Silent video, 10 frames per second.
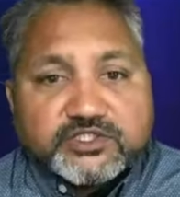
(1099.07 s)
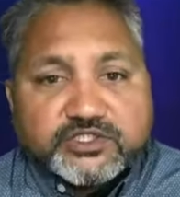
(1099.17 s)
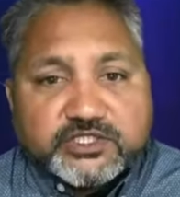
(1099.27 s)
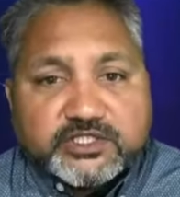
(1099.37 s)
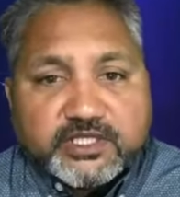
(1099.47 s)

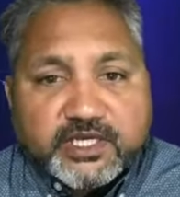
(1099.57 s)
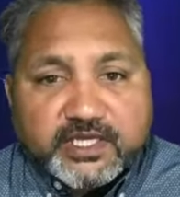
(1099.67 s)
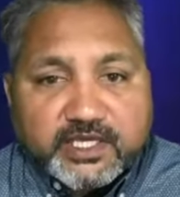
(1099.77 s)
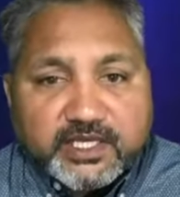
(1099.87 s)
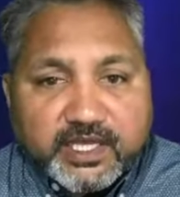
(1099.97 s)
ji
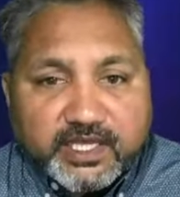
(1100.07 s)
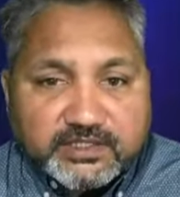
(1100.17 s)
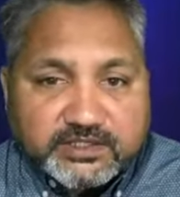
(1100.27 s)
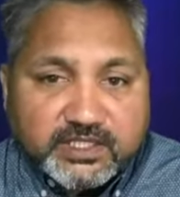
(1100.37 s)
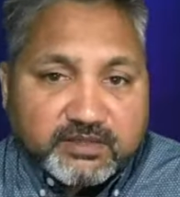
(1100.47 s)
direke
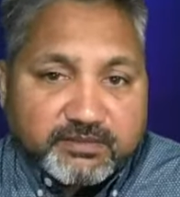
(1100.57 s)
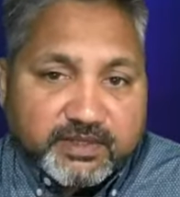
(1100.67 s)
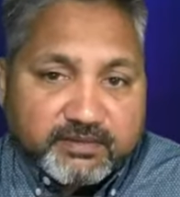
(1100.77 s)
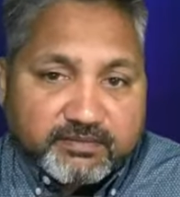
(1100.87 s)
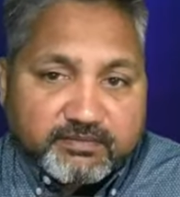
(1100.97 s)
enzeli me.